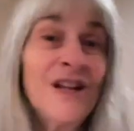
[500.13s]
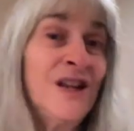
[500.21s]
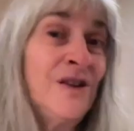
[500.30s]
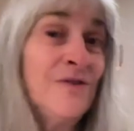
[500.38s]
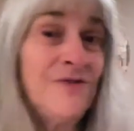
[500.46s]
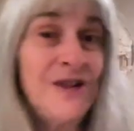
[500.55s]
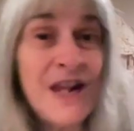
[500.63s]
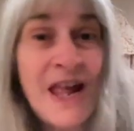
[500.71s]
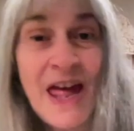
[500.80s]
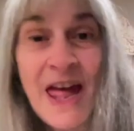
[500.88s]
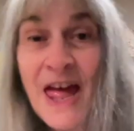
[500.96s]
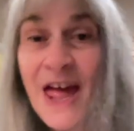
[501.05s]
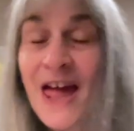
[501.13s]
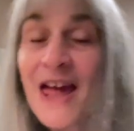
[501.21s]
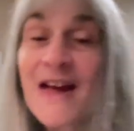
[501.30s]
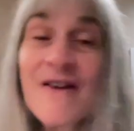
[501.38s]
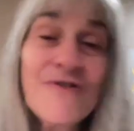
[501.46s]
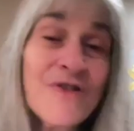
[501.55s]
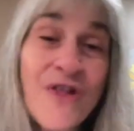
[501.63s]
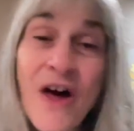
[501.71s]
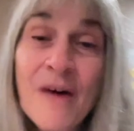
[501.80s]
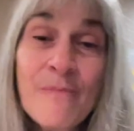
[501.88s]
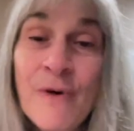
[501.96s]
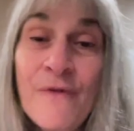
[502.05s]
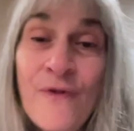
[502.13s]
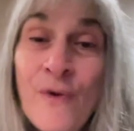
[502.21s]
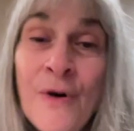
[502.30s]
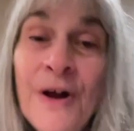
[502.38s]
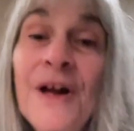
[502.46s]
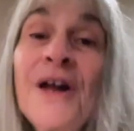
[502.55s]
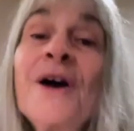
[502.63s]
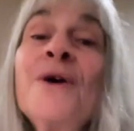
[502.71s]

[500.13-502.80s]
you've never thought before,